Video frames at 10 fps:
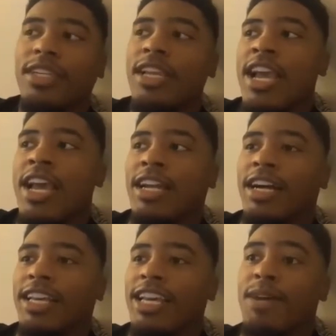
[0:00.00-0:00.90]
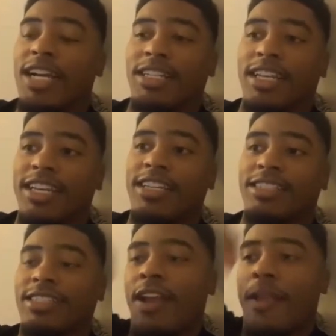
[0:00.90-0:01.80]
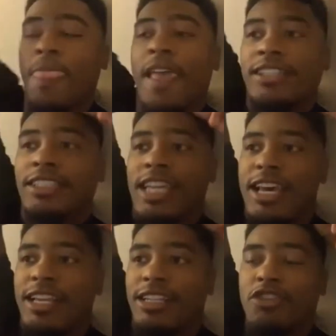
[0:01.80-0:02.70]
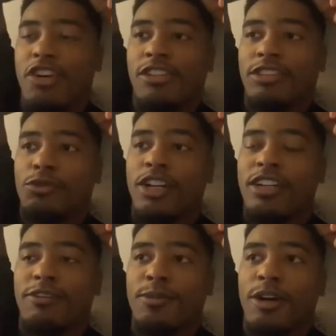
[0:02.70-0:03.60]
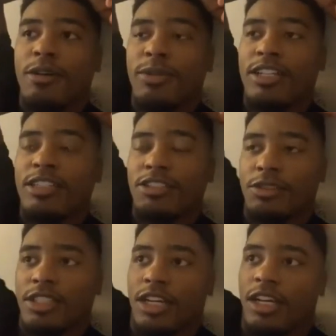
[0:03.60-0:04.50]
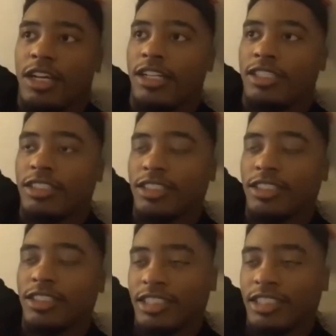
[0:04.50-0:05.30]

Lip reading: and I came back to Ed's, And, you know, one of the football players was, he was like, you know,